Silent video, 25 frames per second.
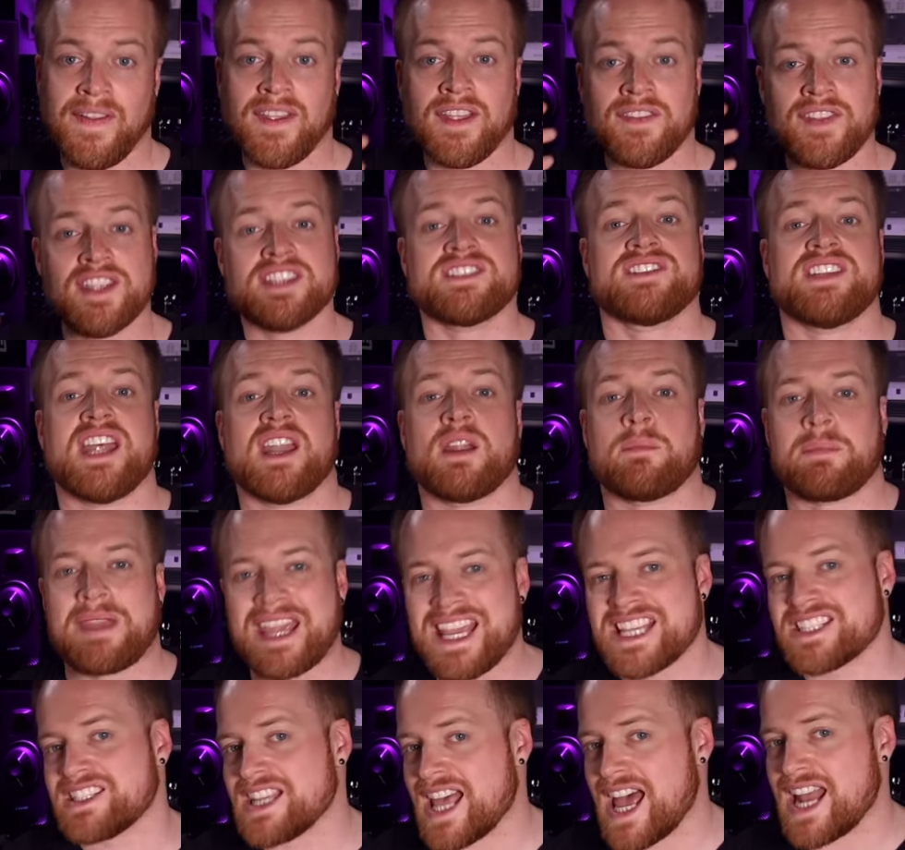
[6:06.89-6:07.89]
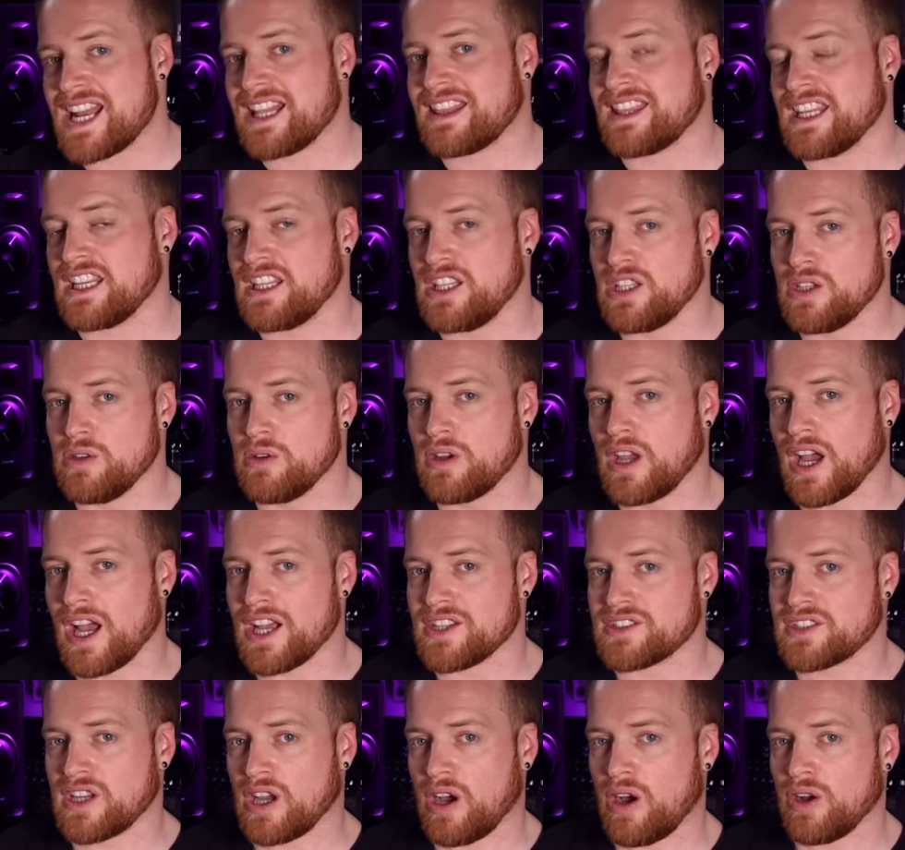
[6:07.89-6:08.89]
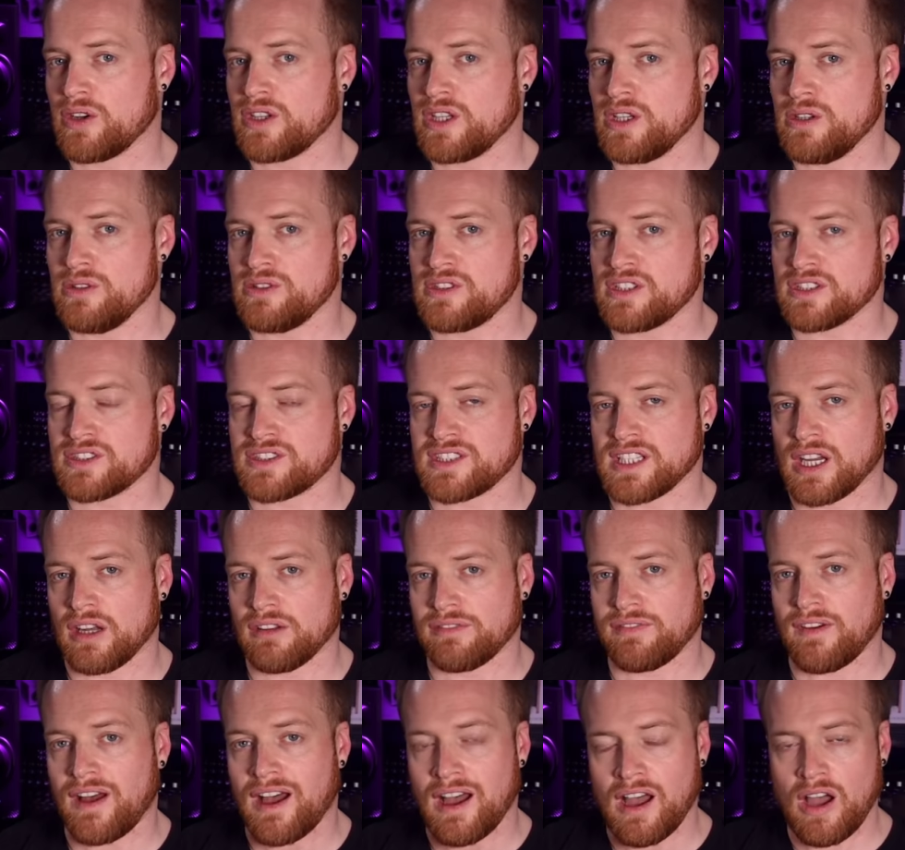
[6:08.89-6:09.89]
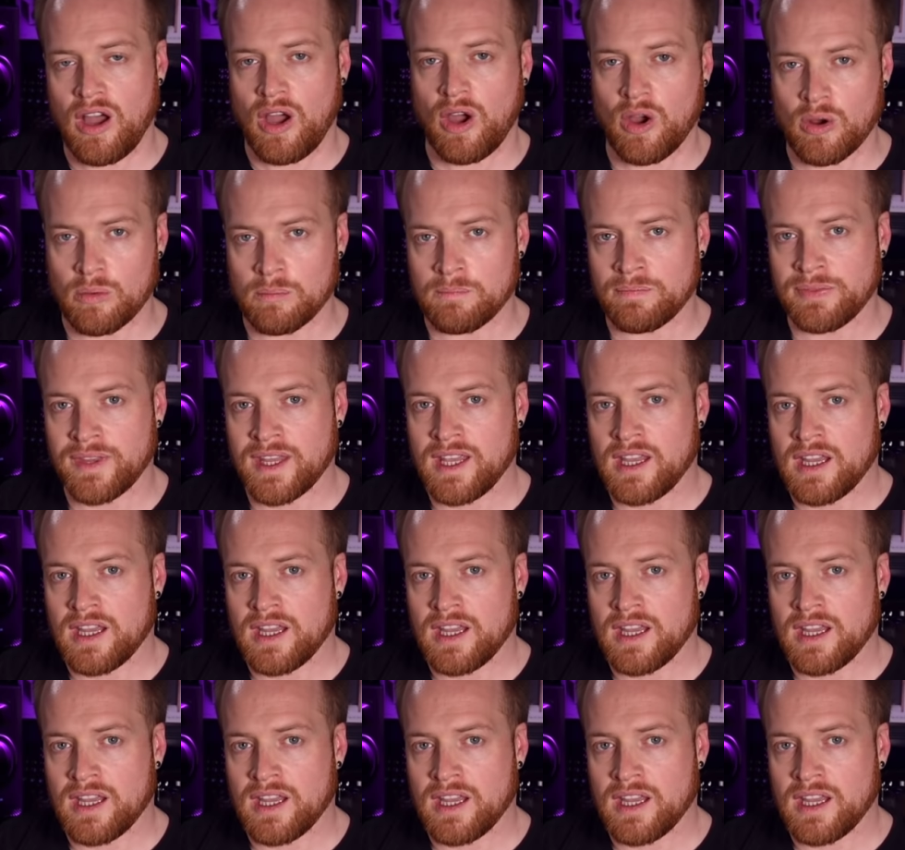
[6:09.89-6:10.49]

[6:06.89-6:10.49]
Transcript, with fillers: This setup isn't anything you guys can't use yourself at home.